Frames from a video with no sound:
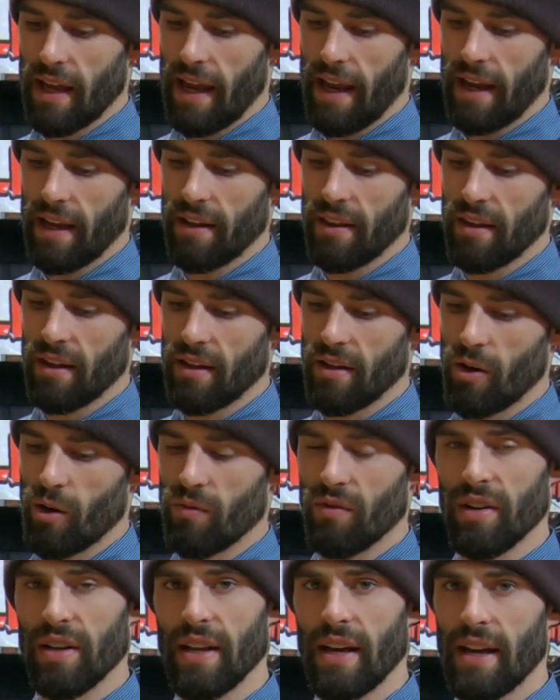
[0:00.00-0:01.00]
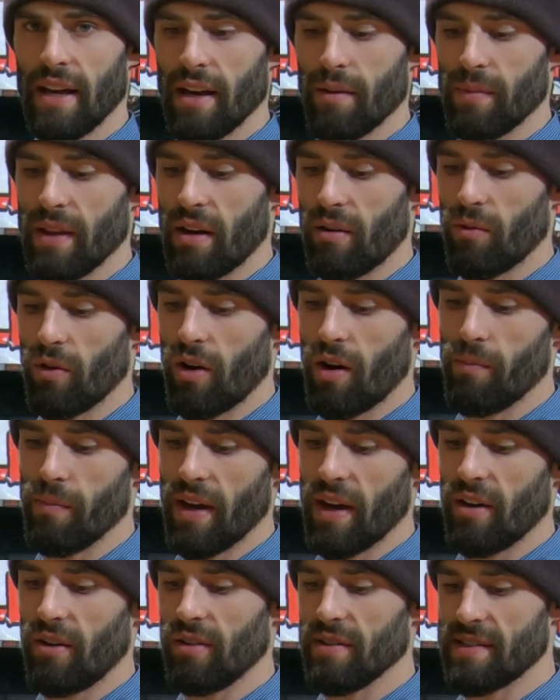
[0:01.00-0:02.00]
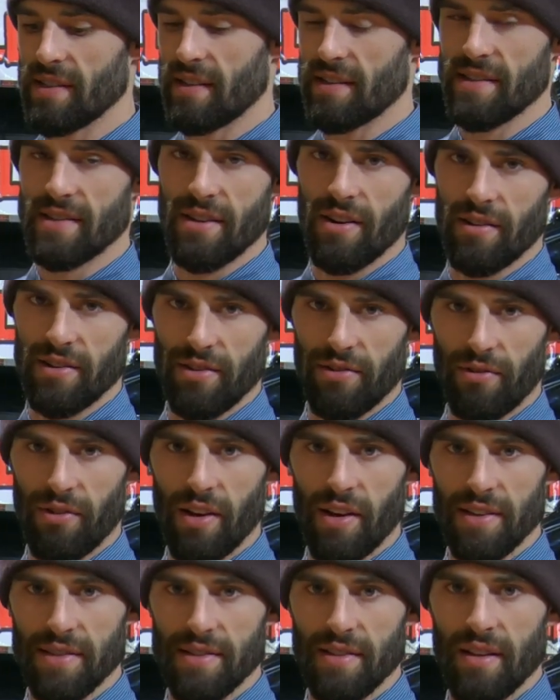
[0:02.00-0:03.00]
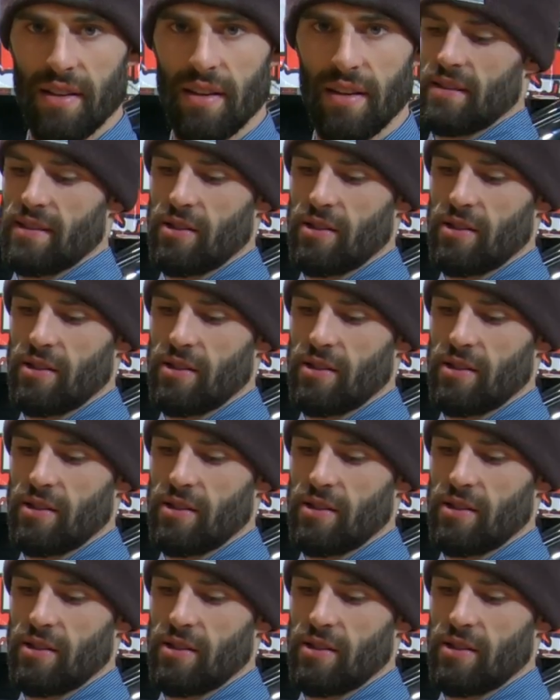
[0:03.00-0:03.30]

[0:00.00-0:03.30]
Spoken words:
and over time that raw metal is going to start to rust.